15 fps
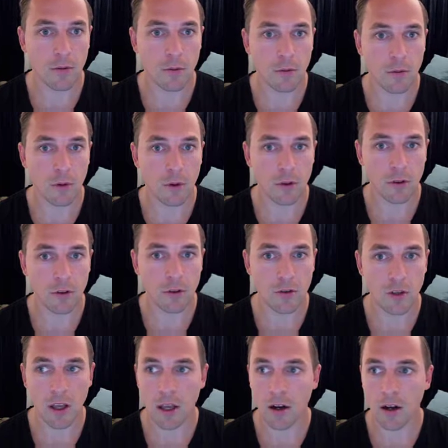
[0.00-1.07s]
we'll
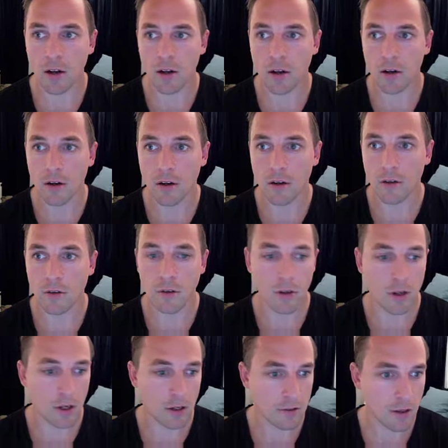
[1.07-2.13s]
just head on to the
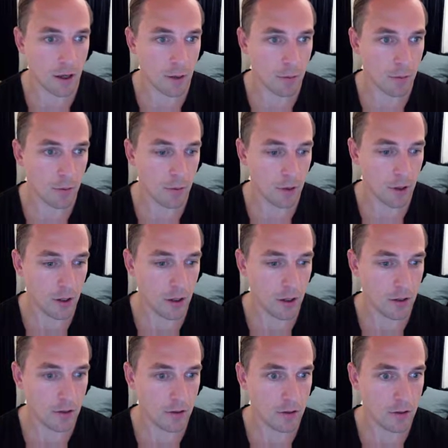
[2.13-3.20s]
next step
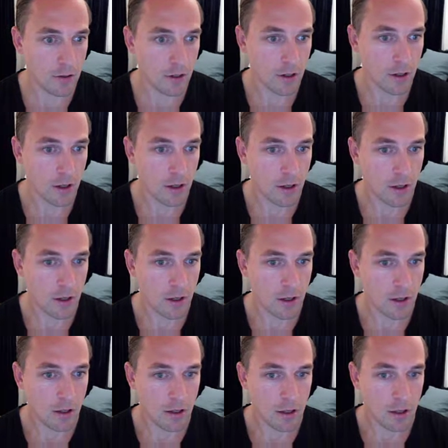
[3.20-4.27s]
is
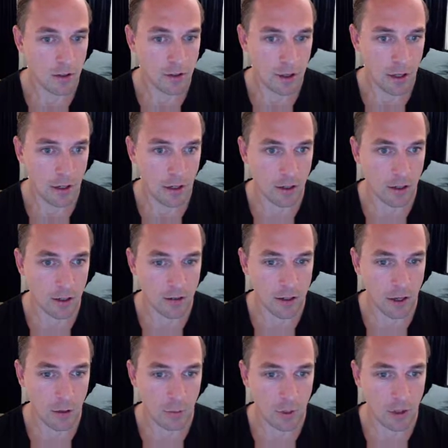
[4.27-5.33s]
the send and test
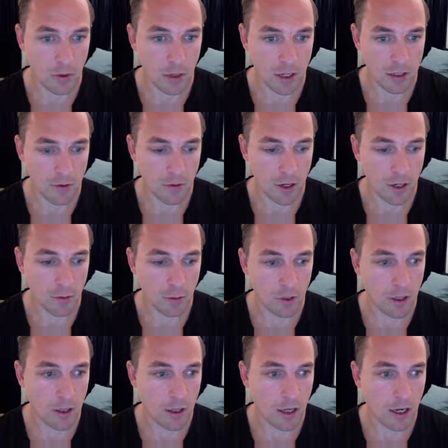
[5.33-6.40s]
outbound. That's fine, we
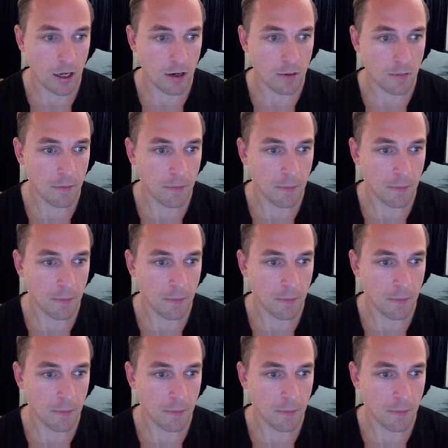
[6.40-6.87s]
did that.